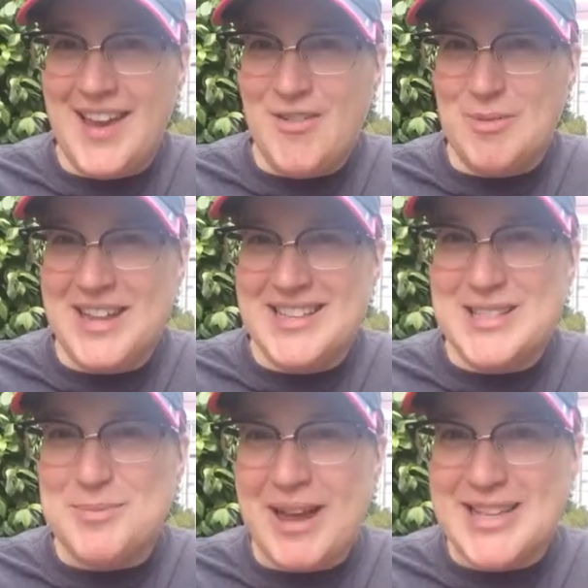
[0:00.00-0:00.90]
Hey everybody,
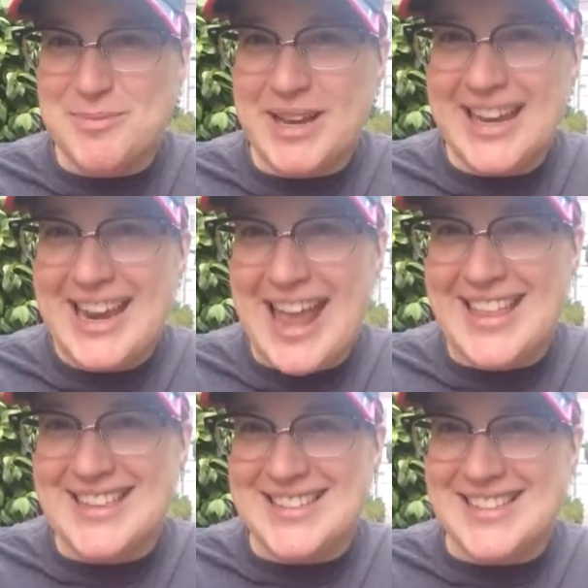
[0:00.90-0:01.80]
this is Pastor Megan,
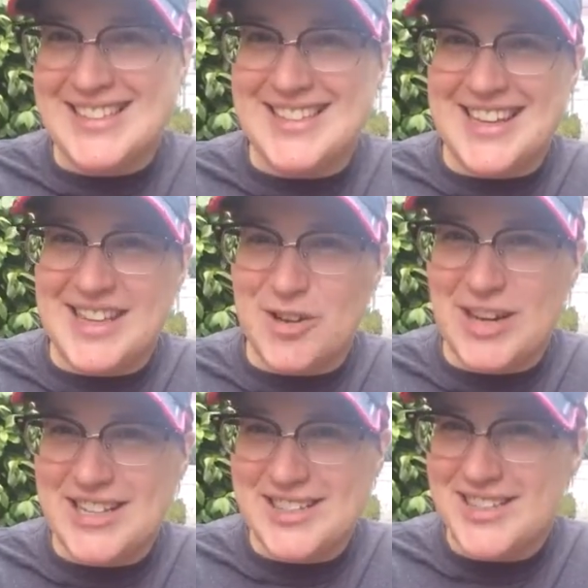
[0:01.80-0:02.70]
and this is Daily
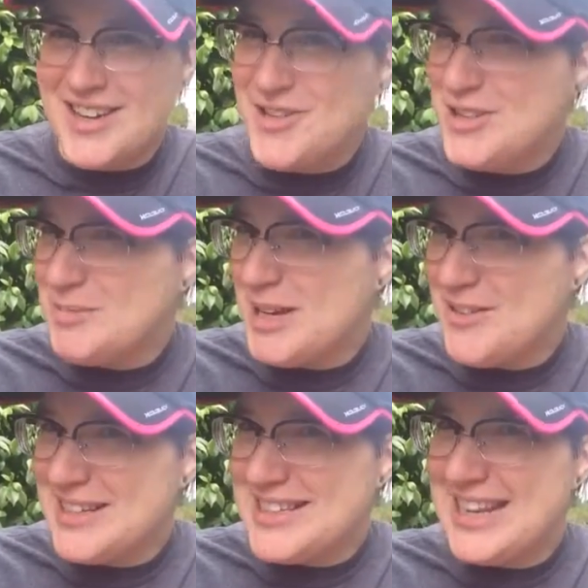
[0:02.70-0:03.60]
Grace. Are you somebody
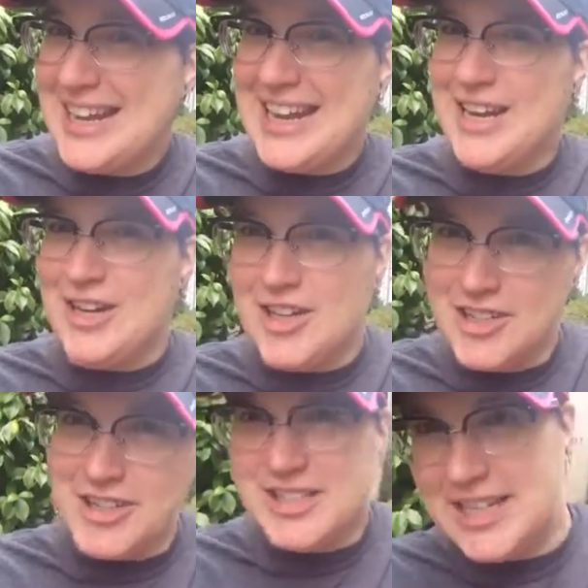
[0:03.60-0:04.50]
who has to get in all
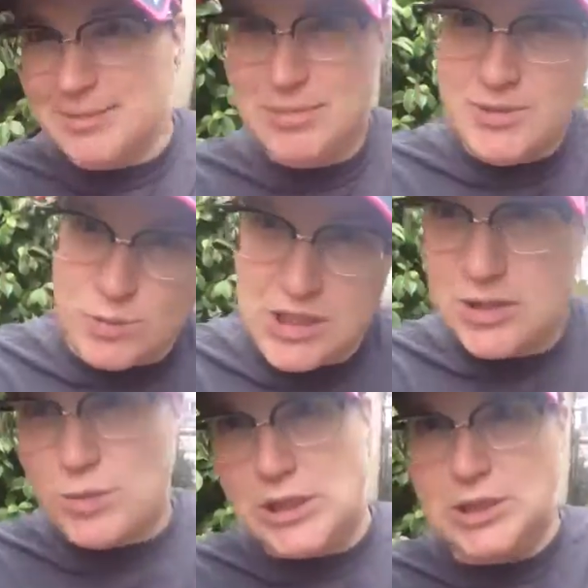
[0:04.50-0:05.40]
your steps,
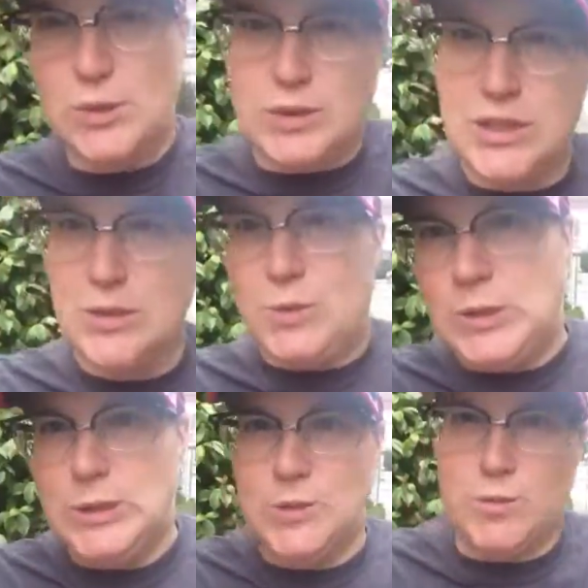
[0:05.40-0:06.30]

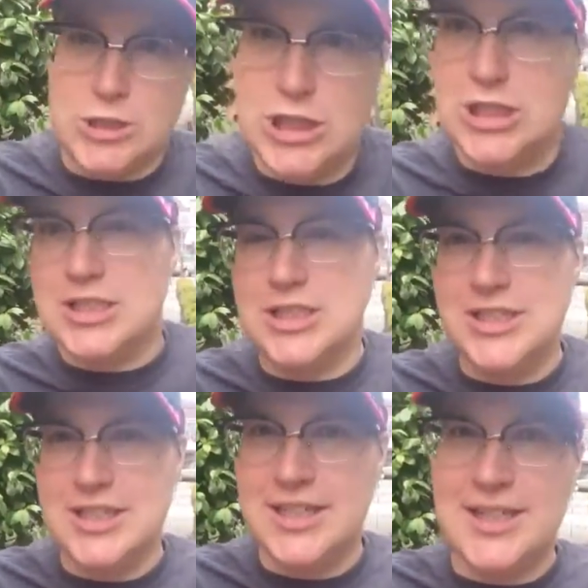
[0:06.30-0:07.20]
walk,
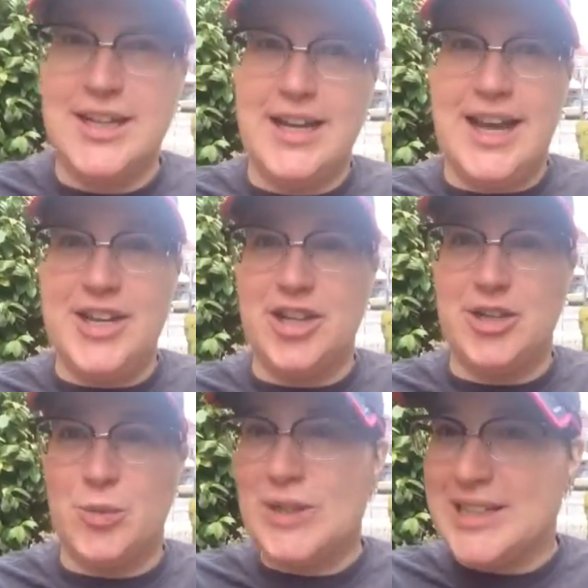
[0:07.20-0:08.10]
and
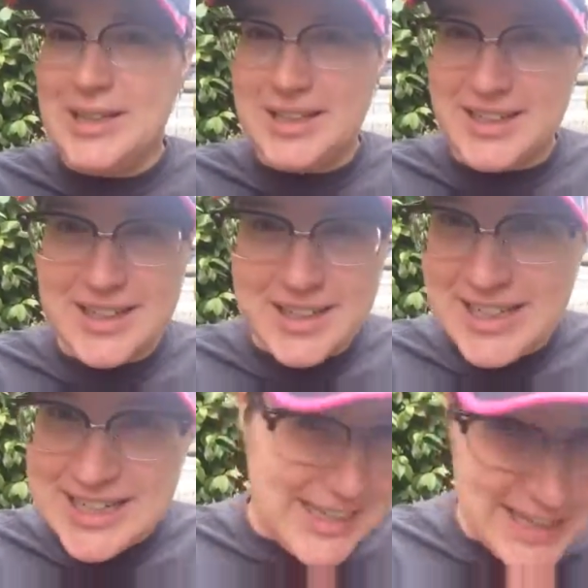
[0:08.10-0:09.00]
you're willing to
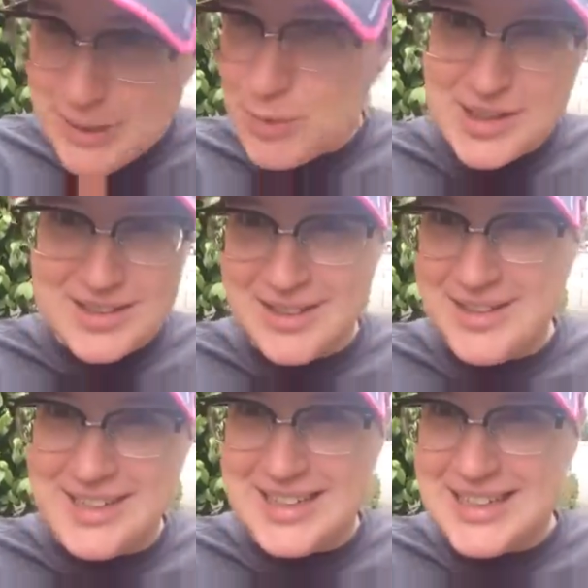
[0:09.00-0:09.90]
get what
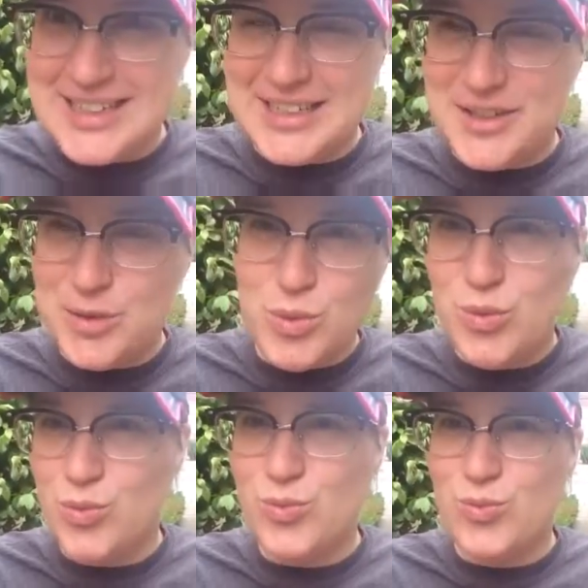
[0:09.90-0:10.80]
you need to do
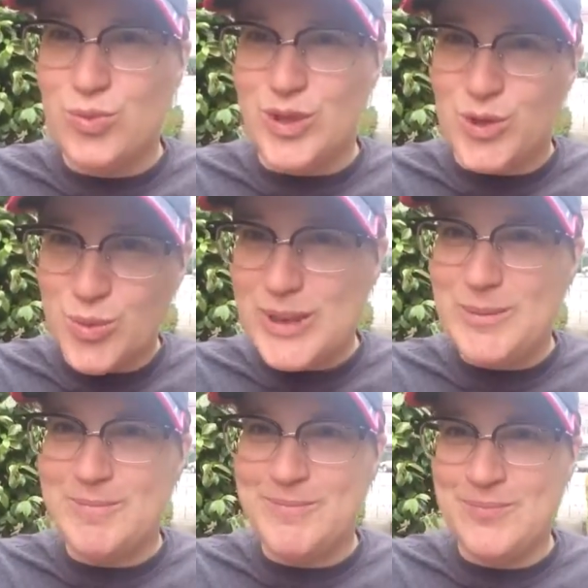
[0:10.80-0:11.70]
it?
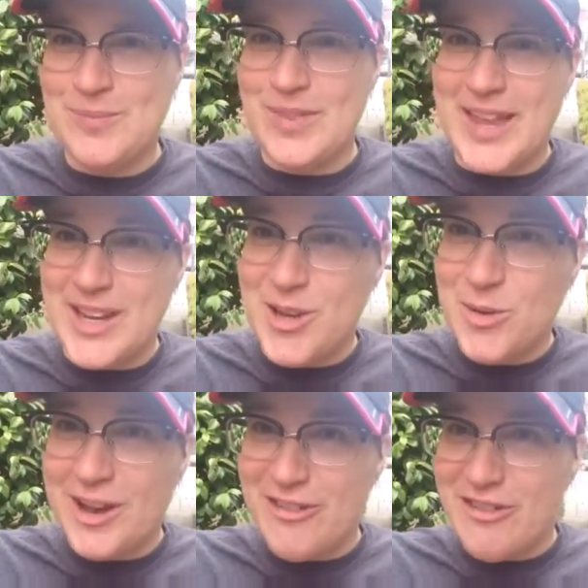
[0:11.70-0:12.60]
Then
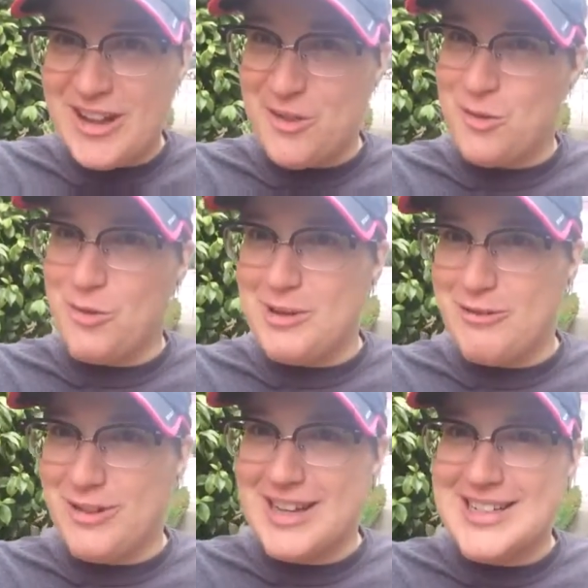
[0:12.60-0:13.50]
you have follow through, my
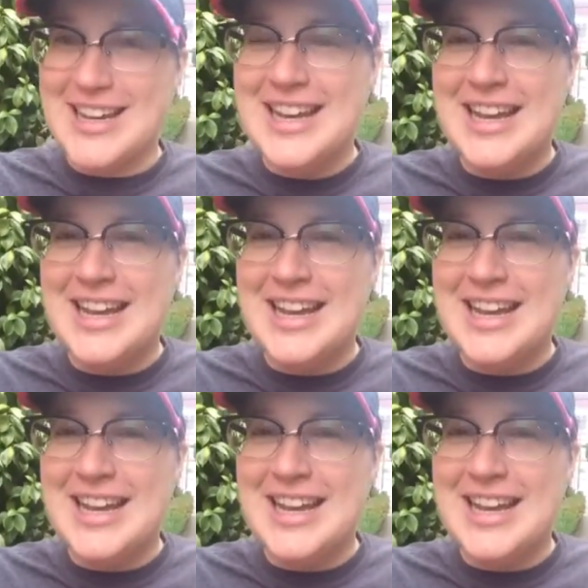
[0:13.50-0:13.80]
friend.